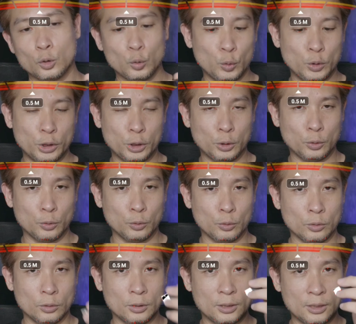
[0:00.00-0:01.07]
switch
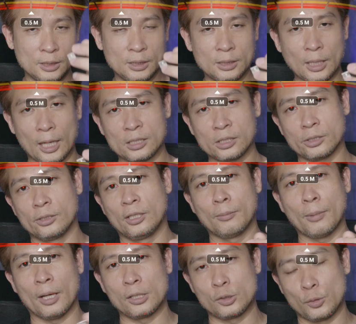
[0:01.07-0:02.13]
to this external
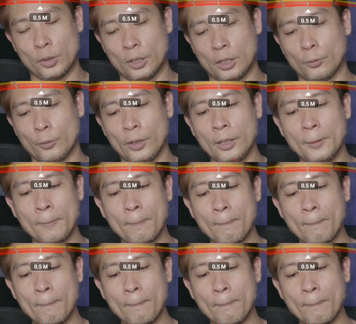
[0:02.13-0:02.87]
mic straight away.